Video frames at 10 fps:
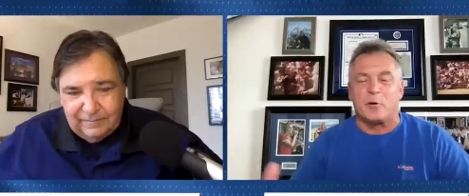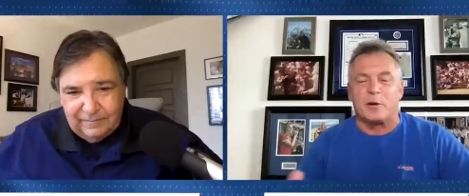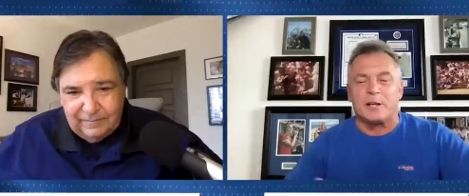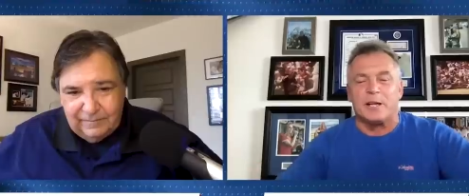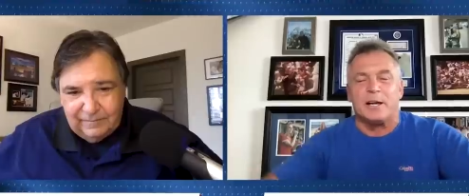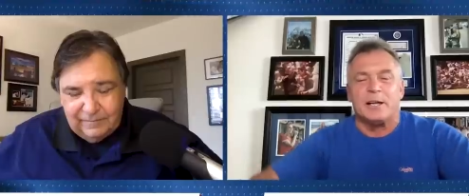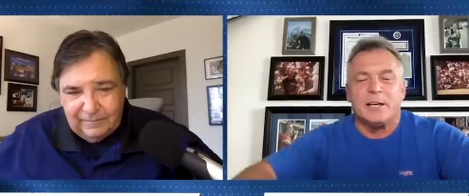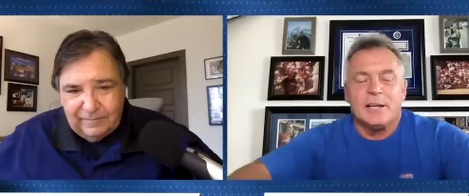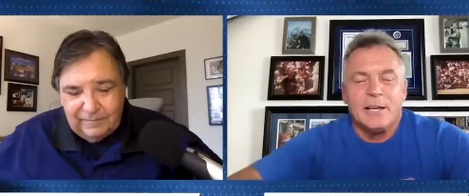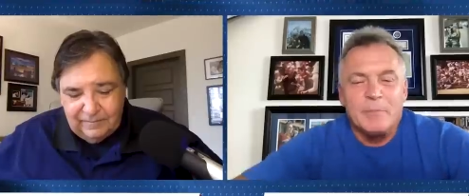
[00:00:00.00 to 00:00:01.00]
Speaker 1: for, and uh,
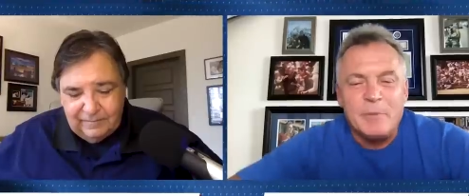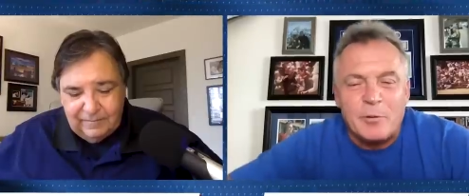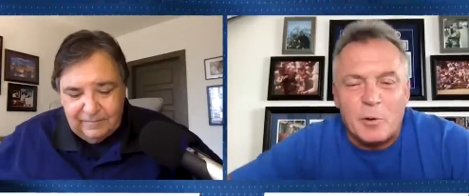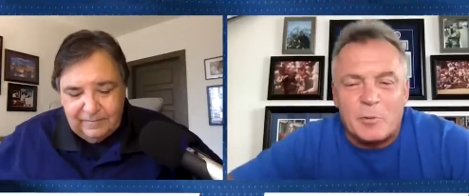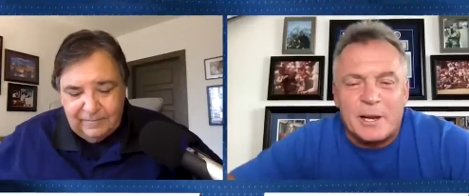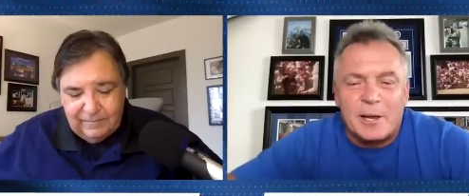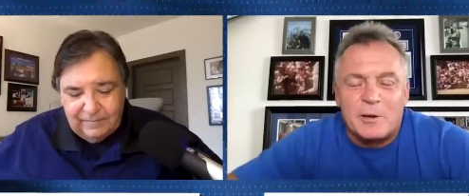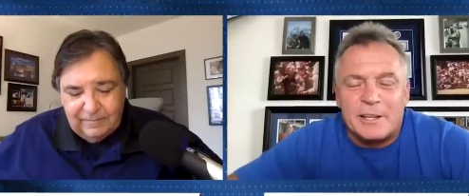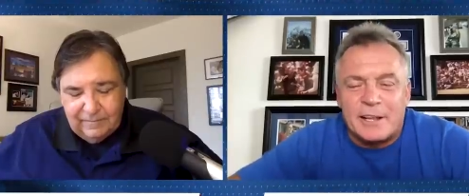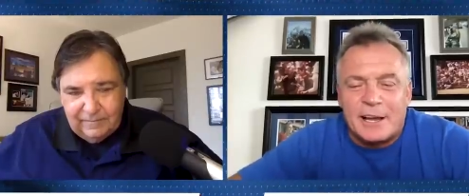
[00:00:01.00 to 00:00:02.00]
before we
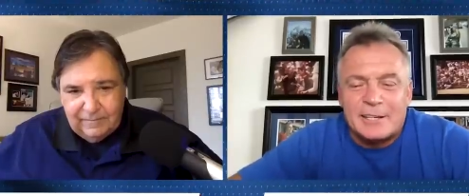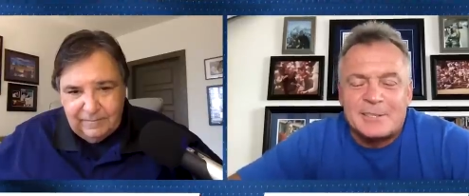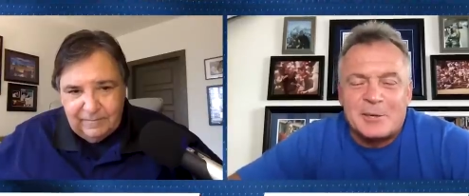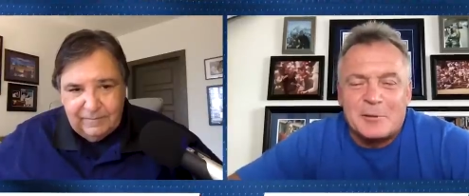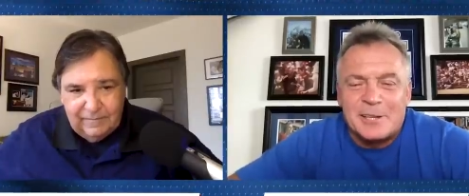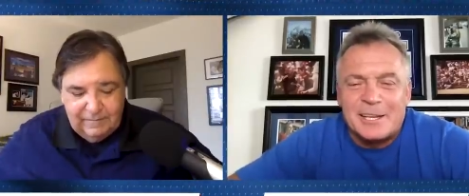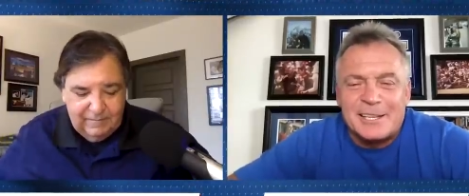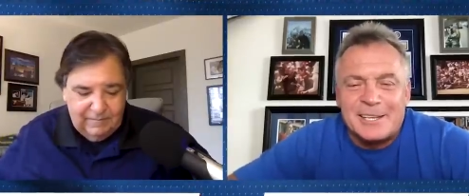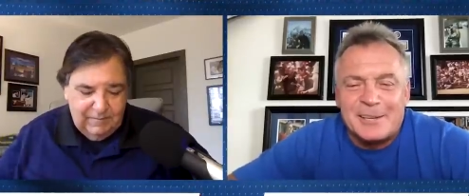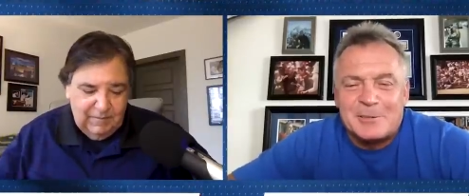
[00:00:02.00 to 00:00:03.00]
go into the hot stove
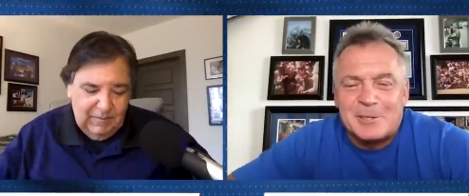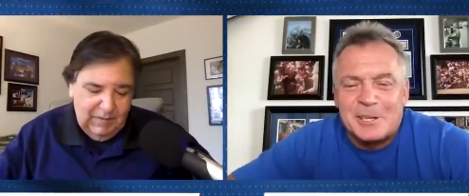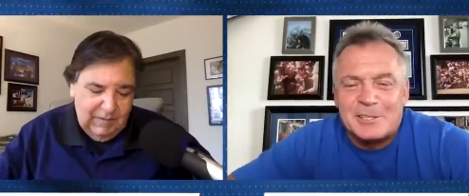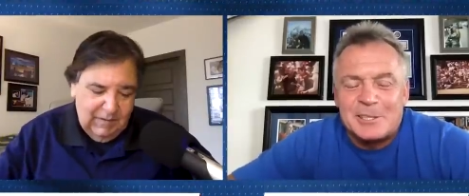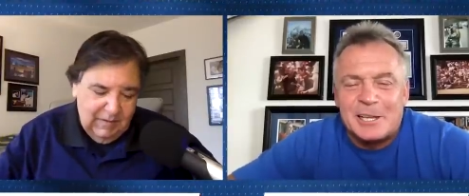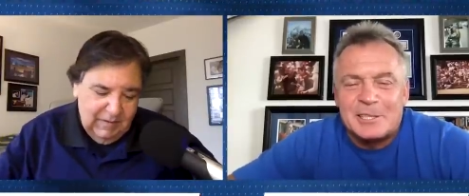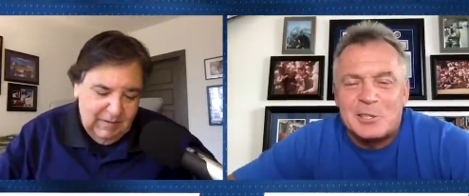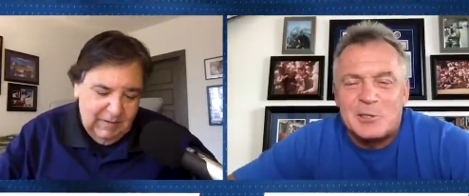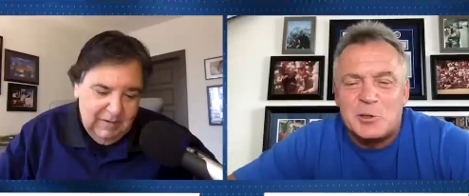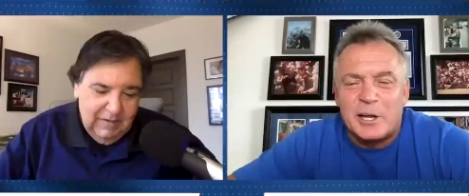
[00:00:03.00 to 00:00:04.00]
league, you know, so let's
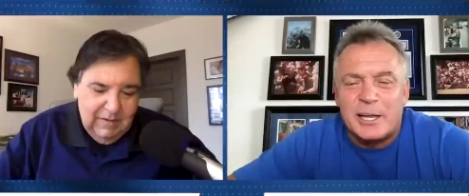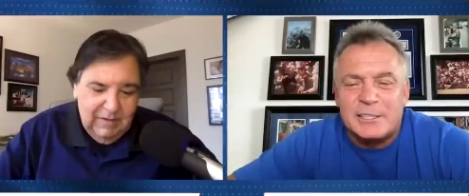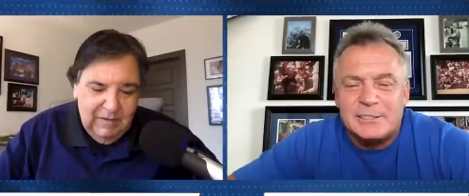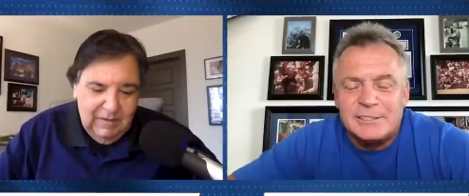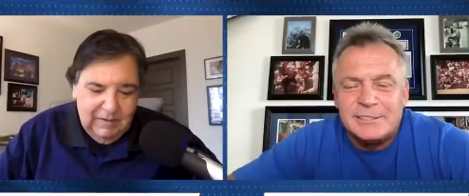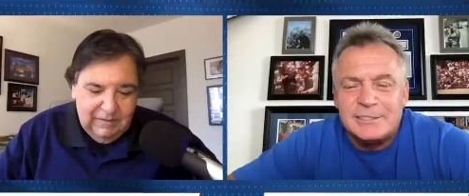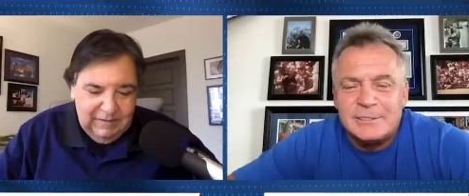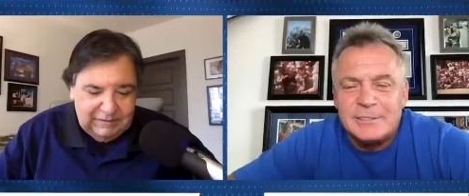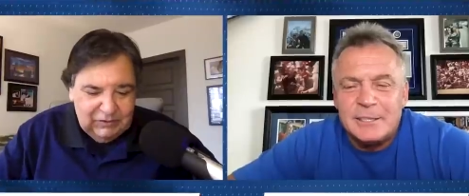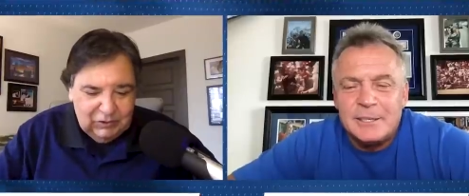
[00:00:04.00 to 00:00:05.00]
let's enjoy
Speaker 2: it.
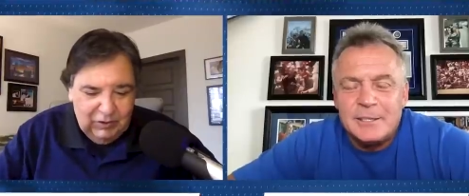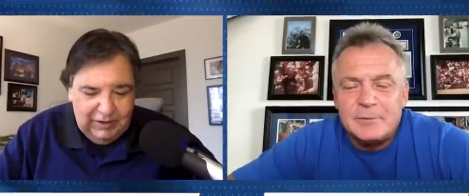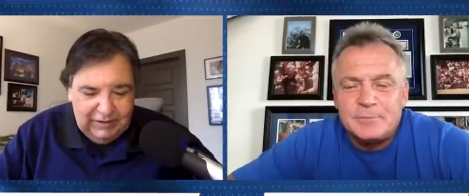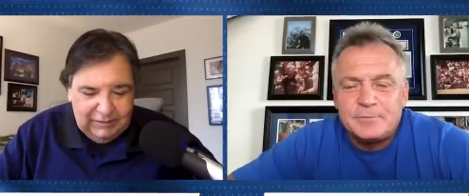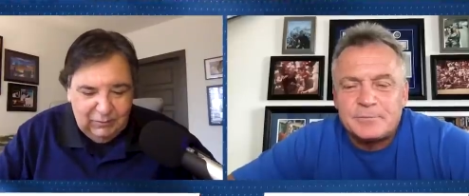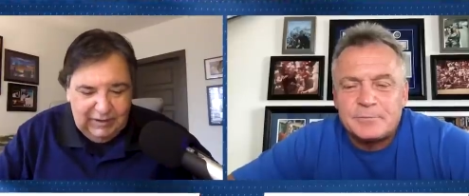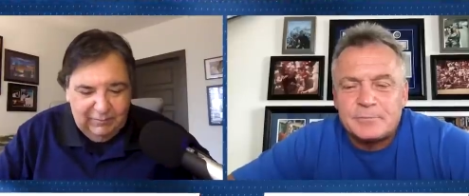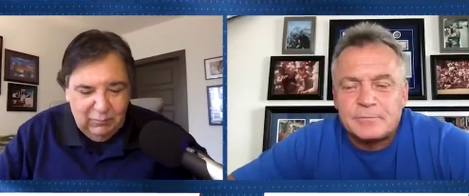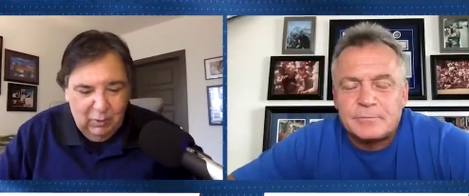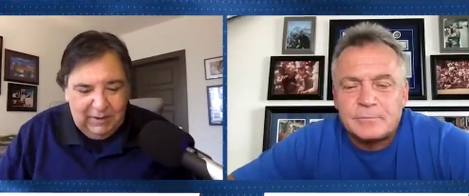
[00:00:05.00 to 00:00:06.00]
Let's enjoy it, and we'll have
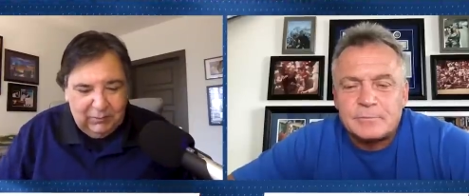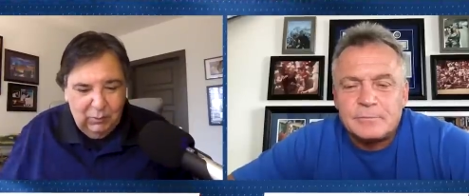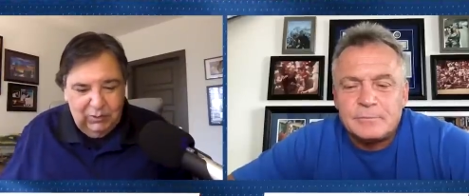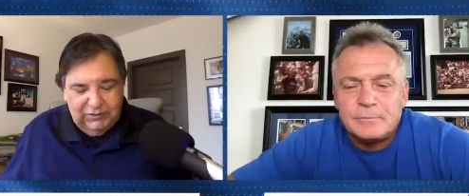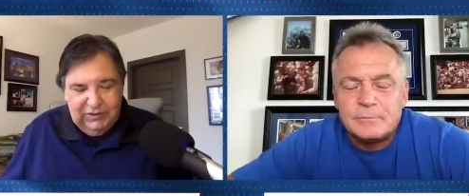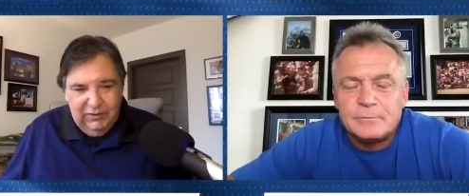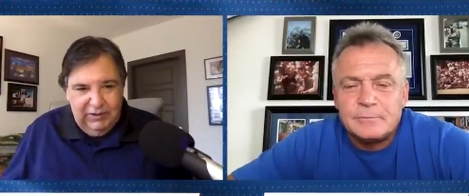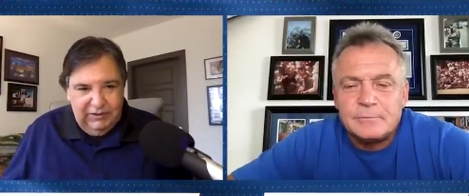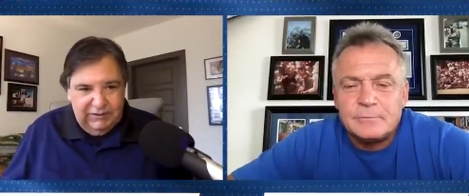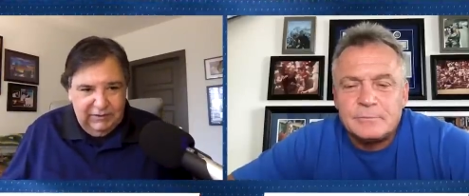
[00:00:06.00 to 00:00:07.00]
more about the World
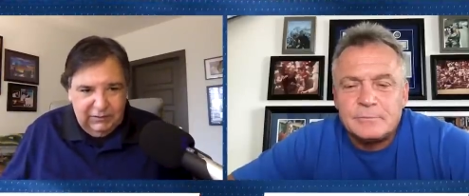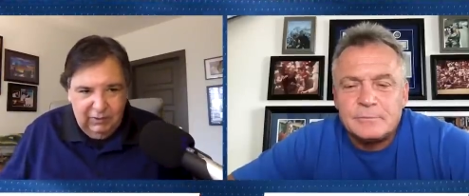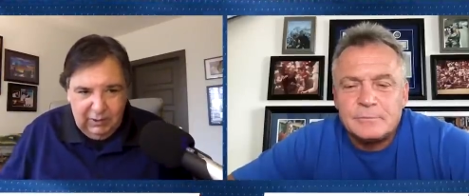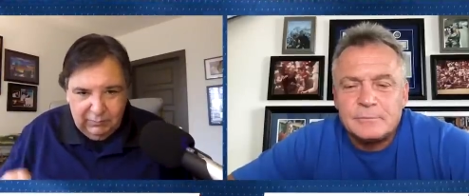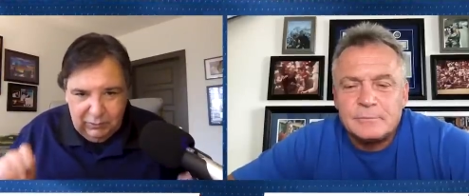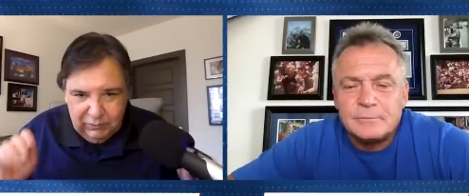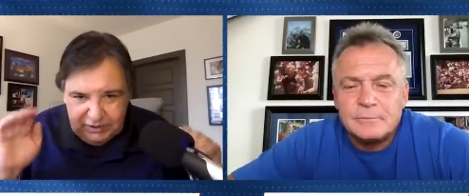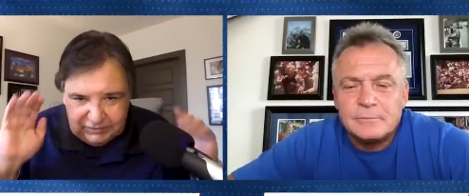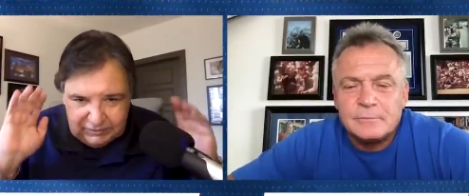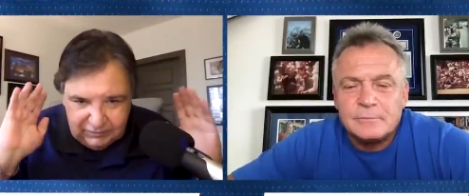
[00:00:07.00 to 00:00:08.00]
Series and Toronto Blue
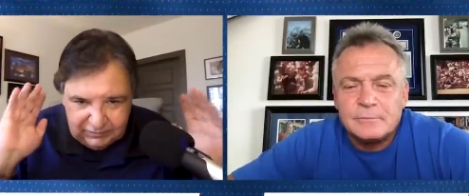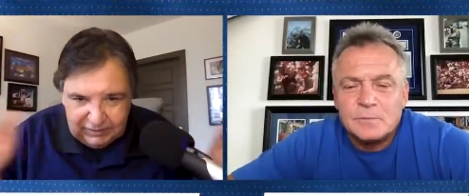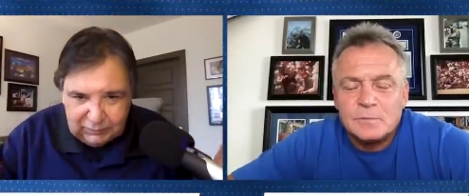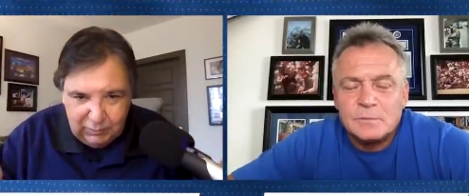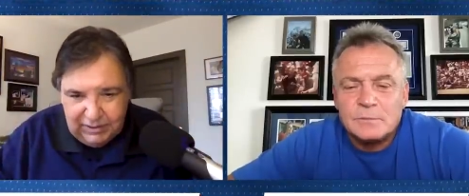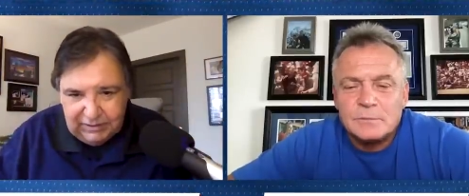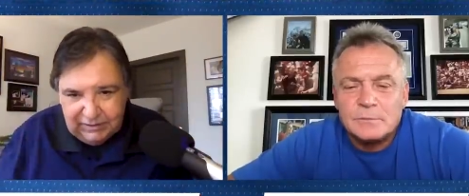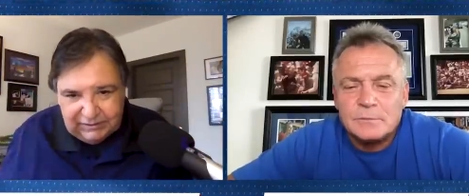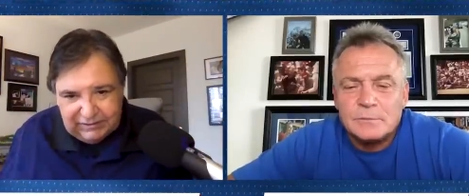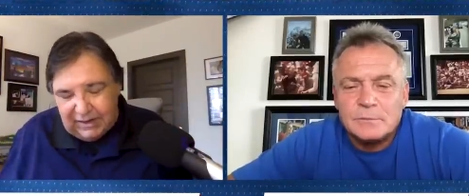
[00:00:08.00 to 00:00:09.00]
Jays news next week, in
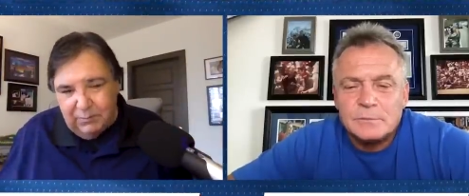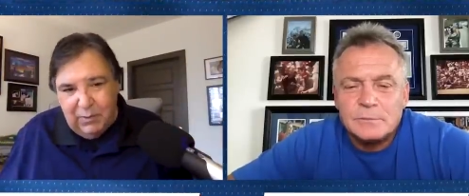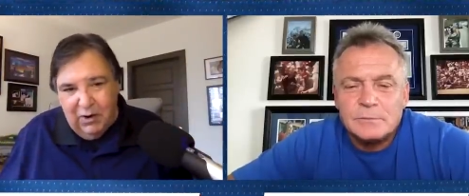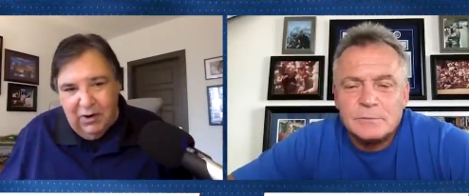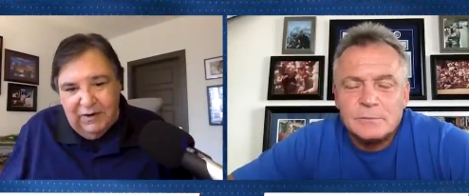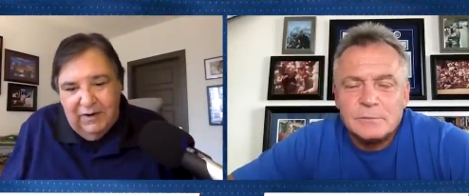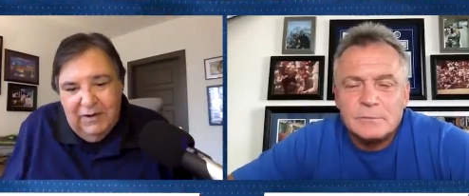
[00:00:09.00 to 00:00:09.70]
the second part